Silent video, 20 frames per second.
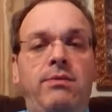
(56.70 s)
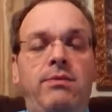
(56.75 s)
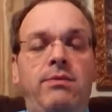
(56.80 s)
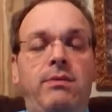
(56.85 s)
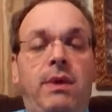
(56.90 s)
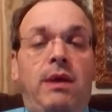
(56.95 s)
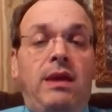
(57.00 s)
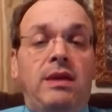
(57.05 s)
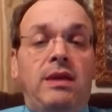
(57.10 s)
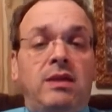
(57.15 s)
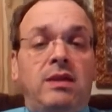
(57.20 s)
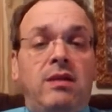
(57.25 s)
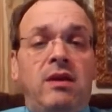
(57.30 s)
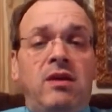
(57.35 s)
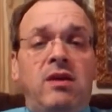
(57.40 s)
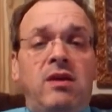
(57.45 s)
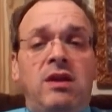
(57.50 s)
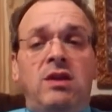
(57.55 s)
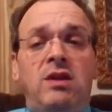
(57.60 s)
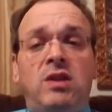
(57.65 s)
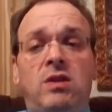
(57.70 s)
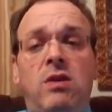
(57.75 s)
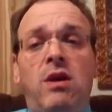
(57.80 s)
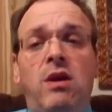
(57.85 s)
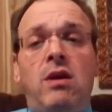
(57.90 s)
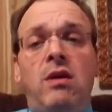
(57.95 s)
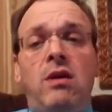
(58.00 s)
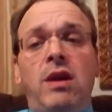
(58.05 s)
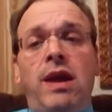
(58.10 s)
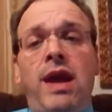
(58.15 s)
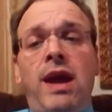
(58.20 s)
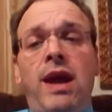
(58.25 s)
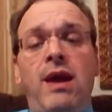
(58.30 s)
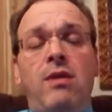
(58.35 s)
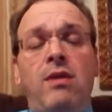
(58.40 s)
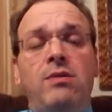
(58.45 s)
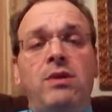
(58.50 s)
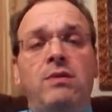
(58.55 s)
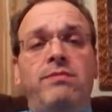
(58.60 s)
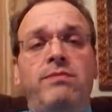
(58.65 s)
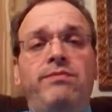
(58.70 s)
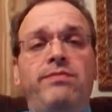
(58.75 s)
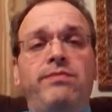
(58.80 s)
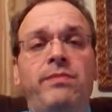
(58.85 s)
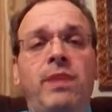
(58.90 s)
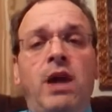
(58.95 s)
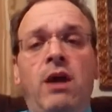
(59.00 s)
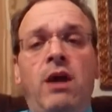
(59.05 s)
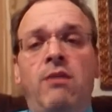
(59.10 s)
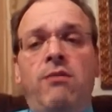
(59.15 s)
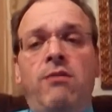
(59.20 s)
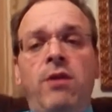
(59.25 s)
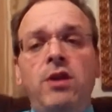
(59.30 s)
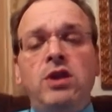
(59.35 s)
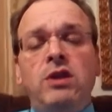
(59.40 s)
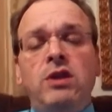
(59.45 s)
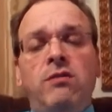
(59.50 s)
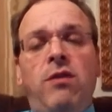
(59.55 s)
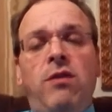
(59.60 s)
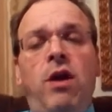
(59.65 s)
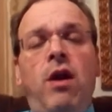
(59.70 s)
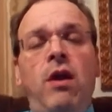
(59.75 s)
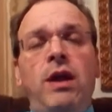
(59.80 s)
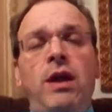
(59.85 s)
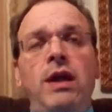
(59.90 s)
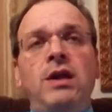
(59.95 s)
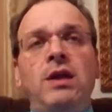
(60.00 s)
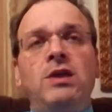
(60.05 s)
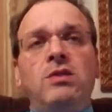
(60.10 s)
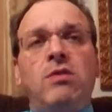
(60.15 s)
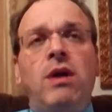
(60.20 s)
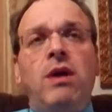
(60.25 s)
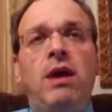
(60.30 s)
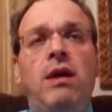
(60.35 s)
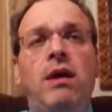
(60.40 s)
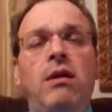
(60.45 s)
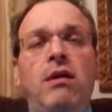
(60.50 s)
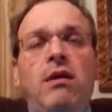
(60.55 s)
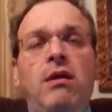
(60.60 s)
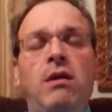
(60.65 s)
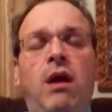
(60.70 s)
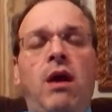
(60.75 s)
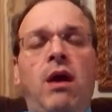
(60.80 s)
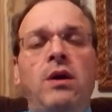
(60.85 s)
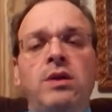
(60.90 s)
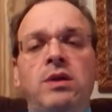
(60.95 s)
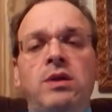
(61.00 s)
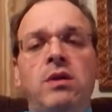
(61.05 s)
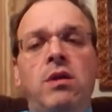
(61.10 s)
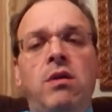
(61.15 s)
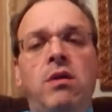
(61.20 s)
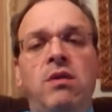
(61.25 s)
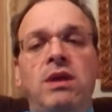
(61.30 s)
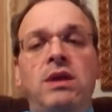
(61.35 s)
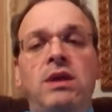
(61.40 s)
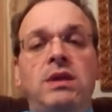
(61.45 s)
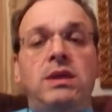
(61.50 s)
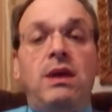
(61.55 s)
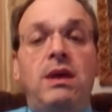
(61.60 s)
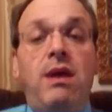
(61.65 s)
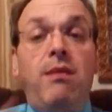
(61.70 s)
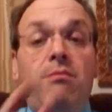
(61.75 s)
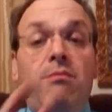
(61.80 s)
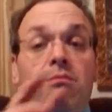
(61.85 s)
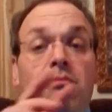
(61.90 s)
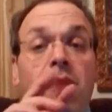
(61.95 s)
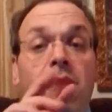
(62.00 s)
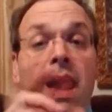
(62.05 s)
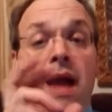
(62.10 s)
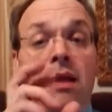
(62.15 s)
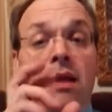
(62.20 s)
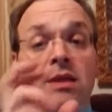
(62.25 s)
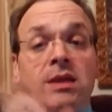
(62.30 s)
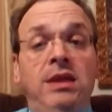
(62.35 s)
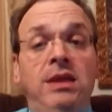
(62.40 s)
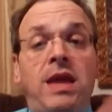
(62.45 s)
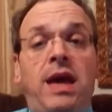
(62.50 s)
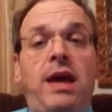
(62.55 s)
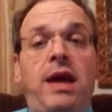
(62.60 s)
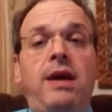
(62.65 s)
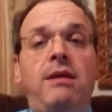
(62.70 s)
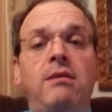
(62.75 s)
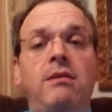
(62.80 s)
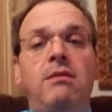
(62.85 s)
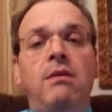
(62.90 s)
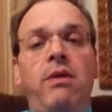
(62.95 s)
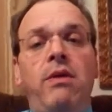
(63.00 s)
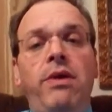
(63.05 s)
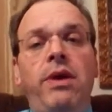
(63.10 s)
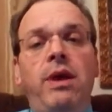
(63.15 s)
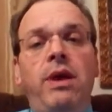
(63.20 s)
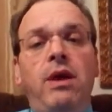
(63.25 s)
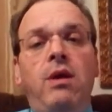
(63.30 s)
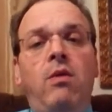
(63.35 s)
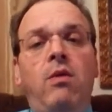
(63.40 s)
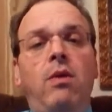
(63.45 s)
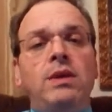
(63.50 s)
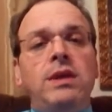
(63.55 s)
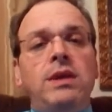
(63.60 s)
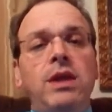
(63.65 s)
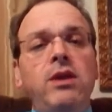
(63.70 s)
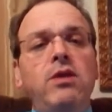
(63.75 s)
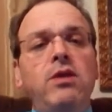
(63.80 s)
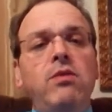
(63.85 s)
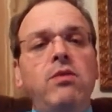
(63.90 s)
Well, let's look at the historical account. First of all, Israel, also known as Palestine, was under